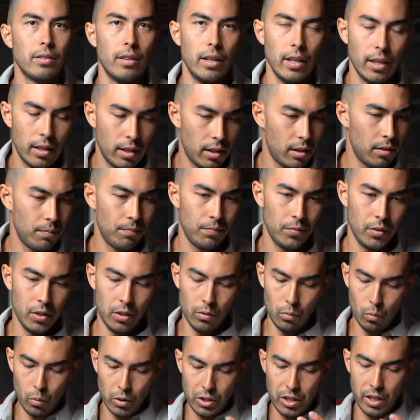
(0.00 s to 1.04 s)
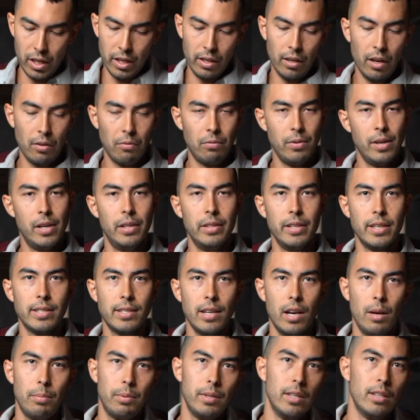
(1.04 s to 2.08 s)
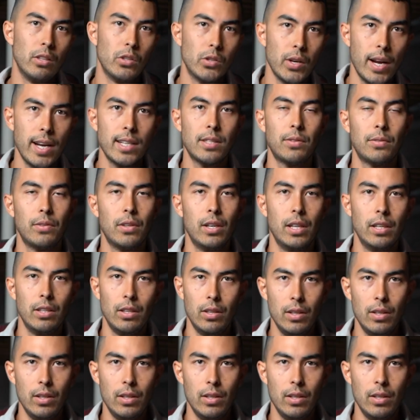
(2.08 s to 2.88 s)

Like, once you get done filling this up, you need to transfer it.